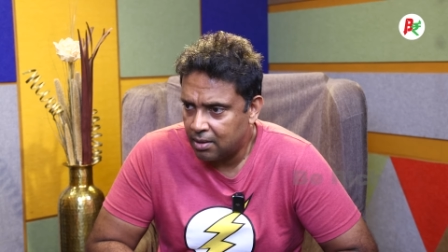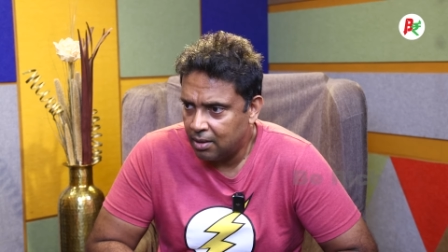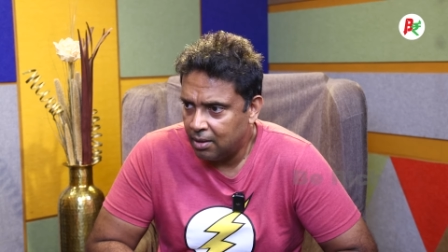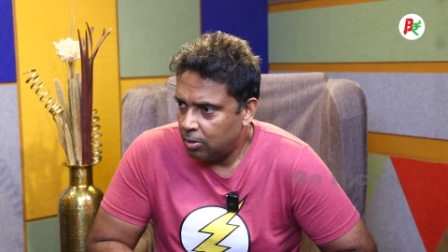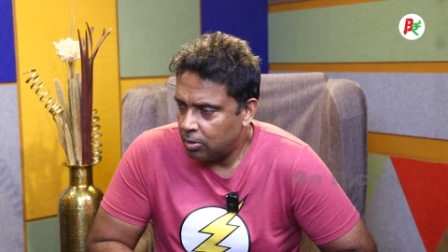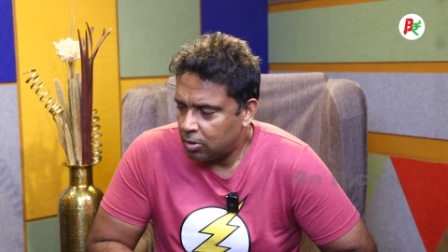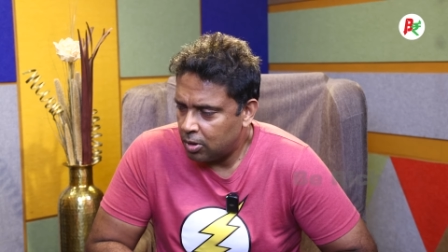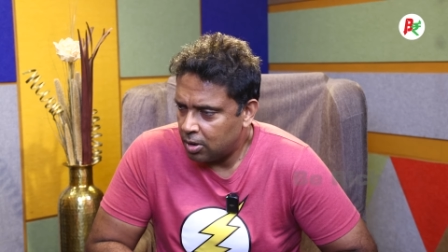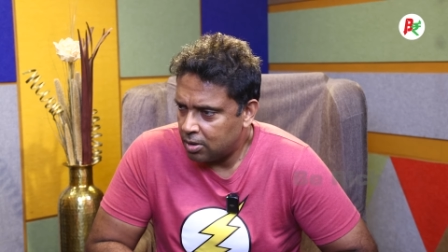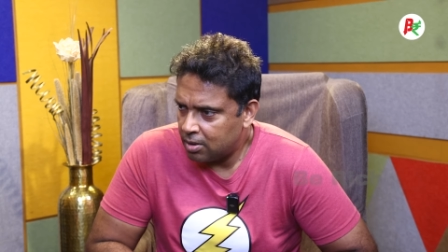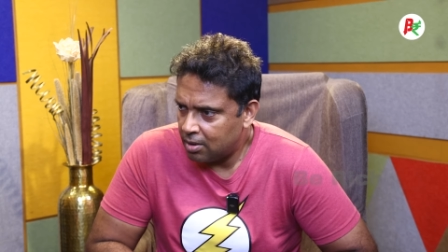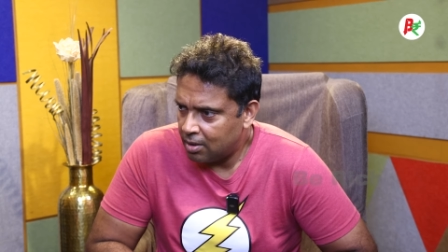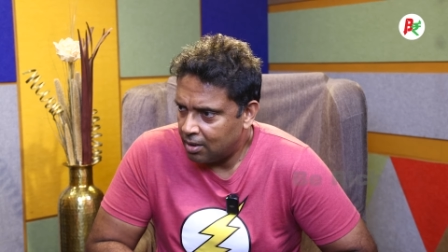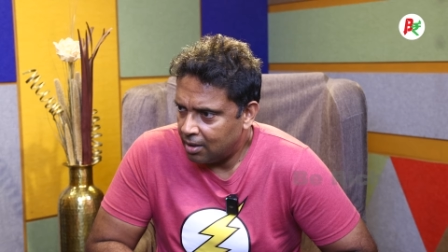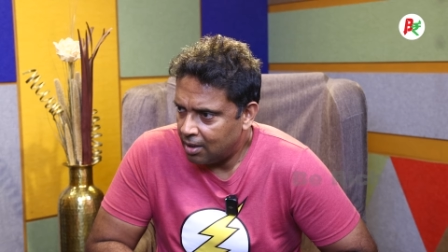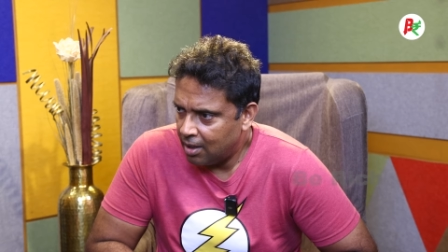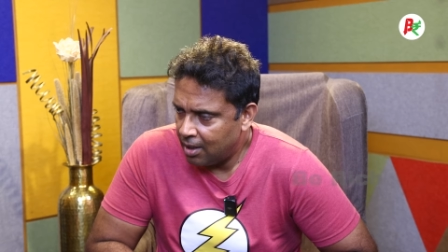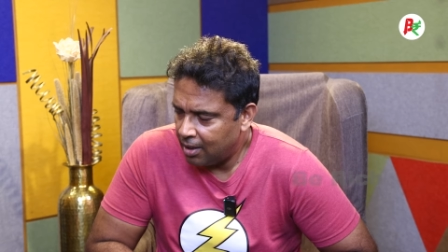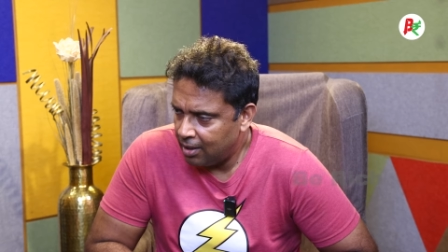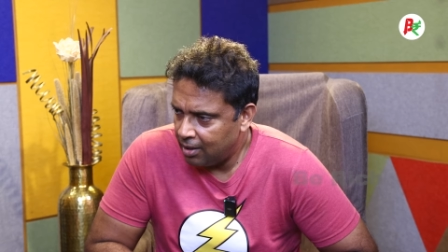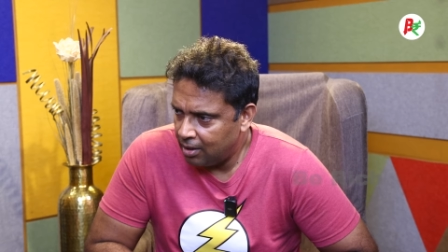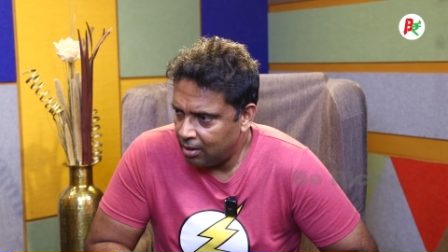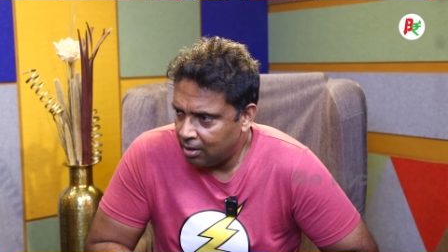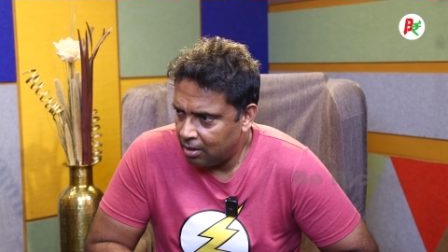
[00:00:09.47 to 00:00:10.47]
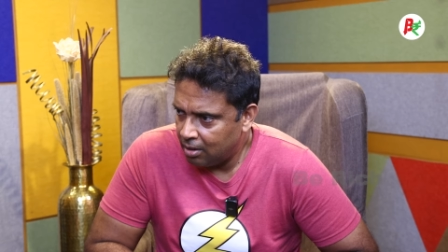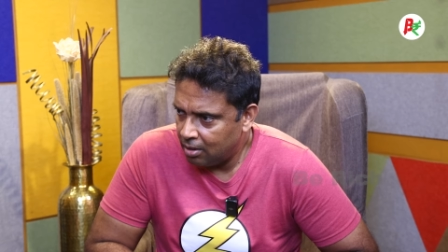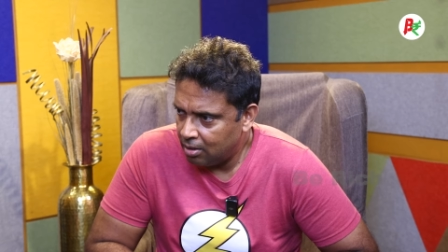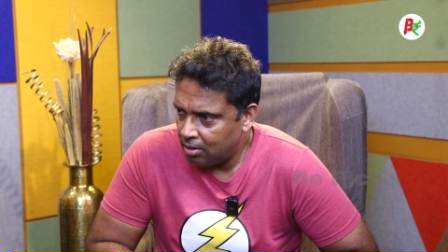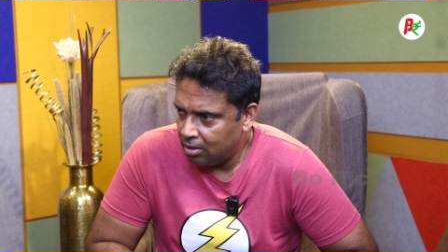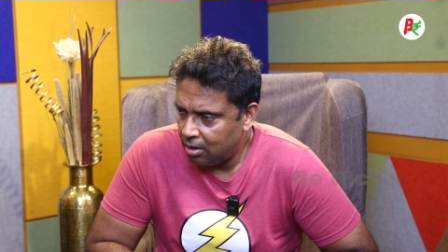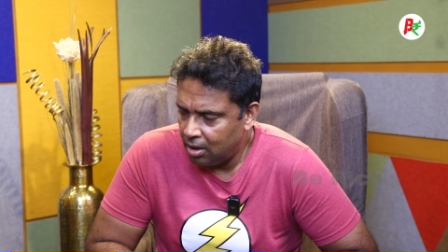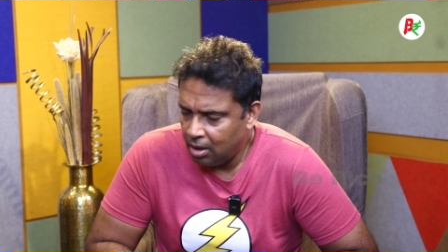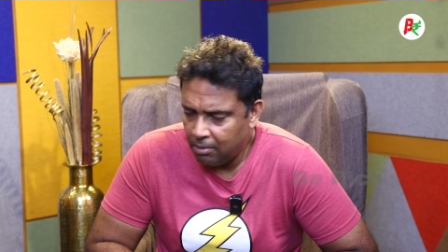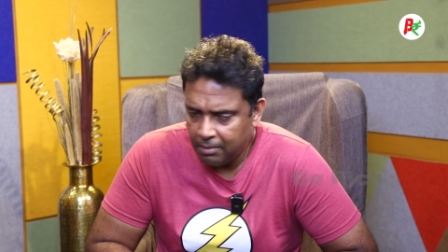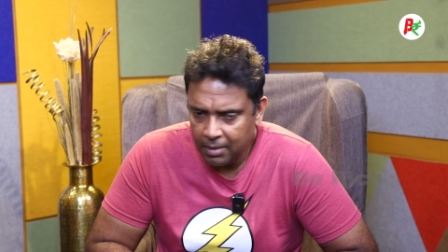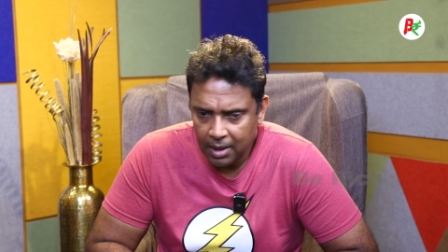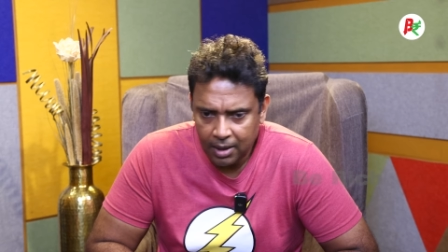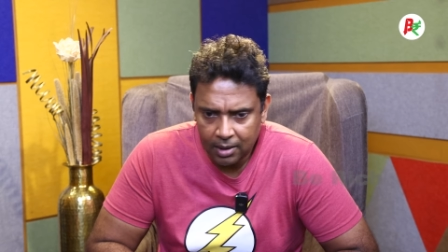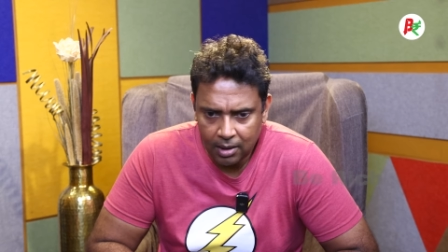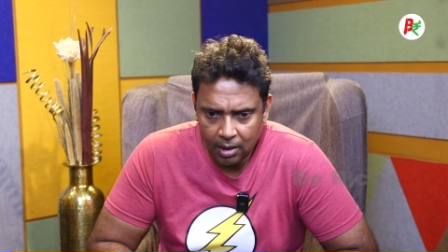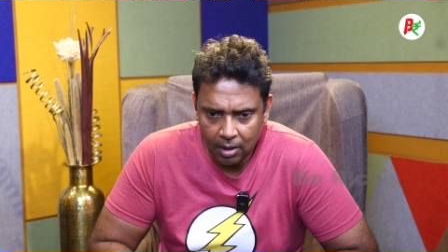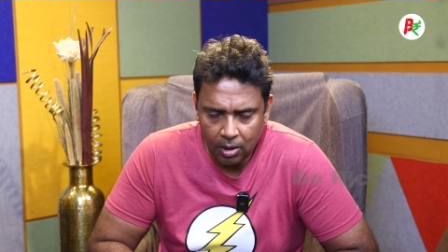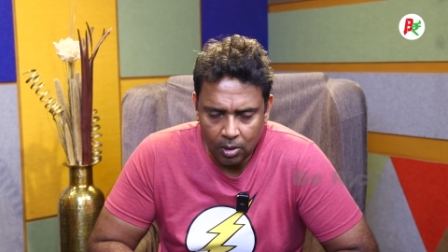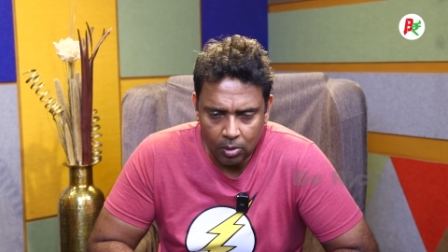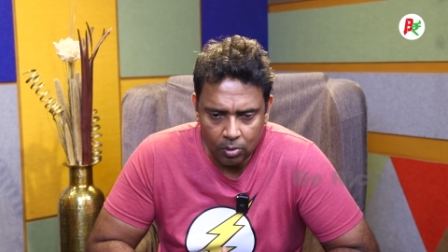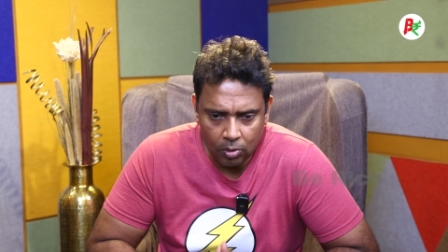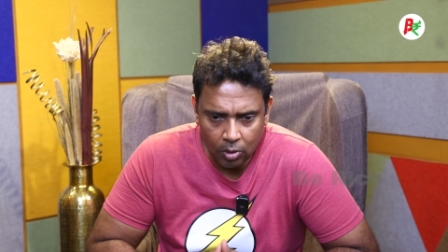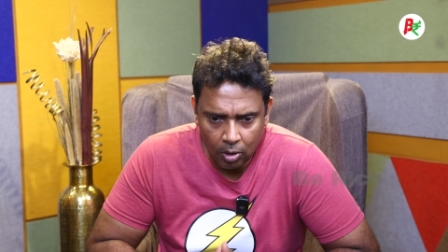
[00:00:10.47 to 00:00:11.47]
which was regarding Demat
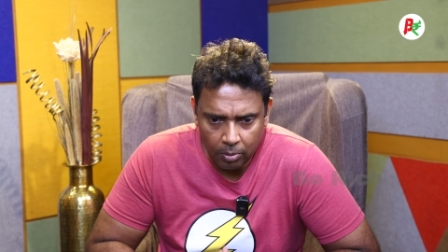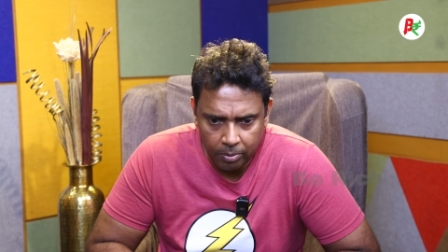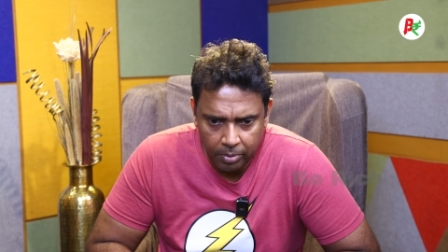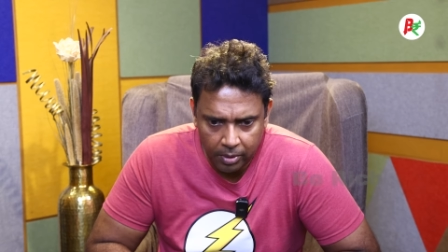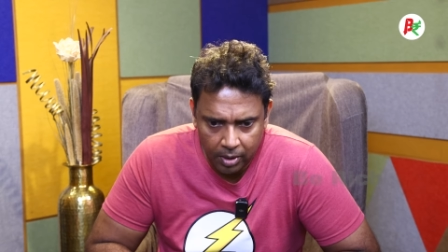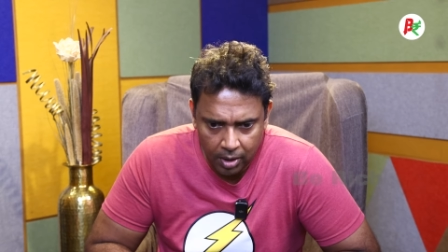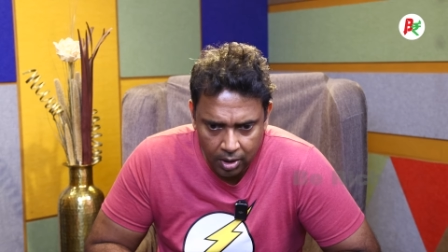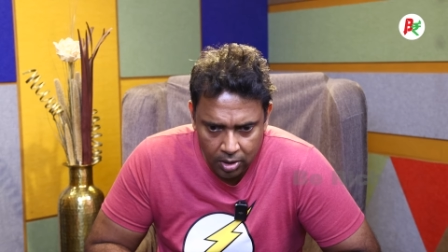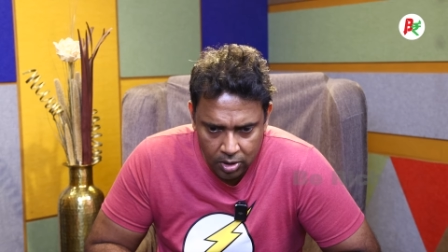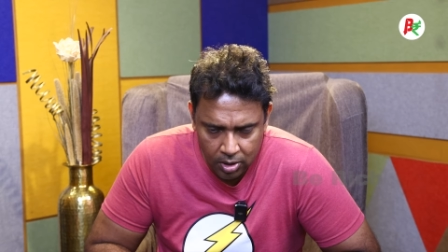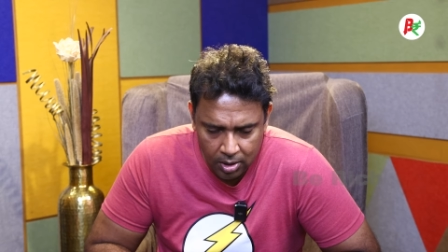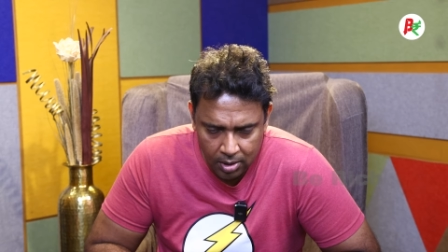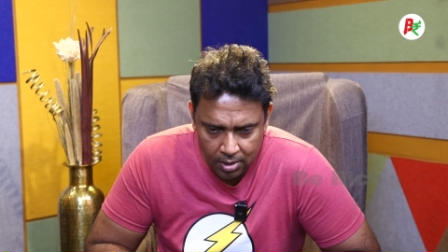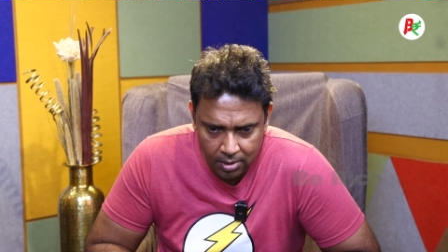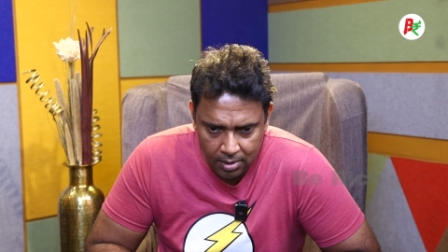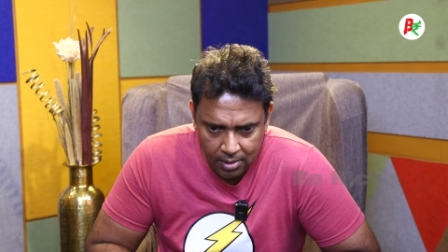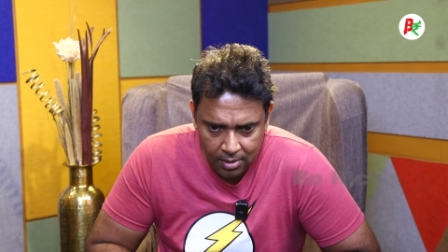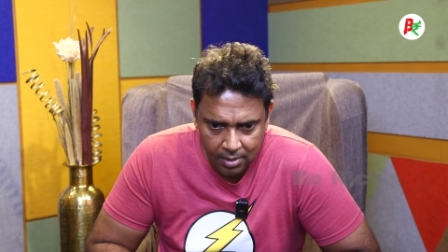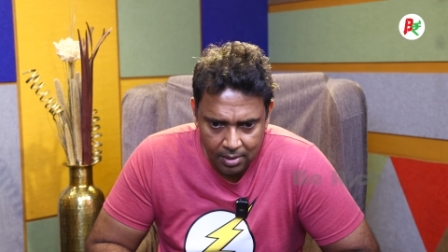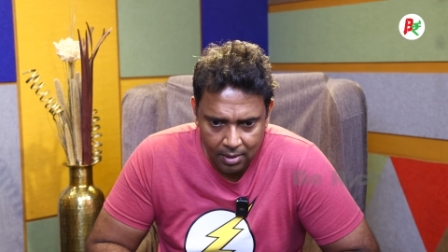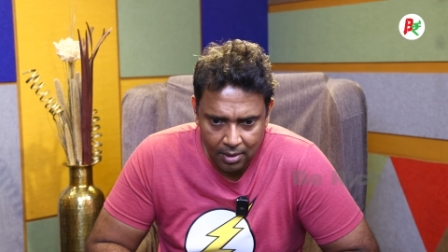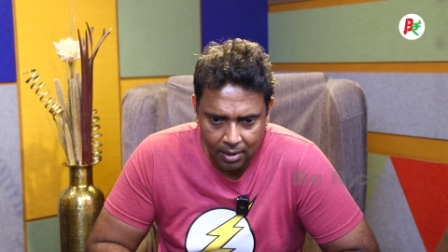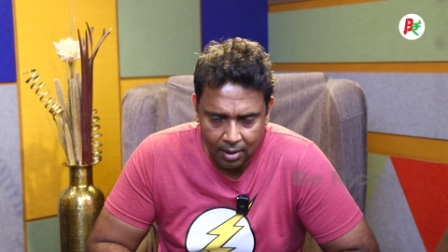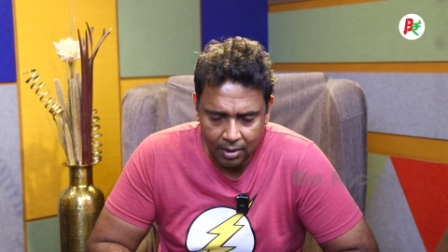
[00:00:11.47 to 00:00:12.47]
account operations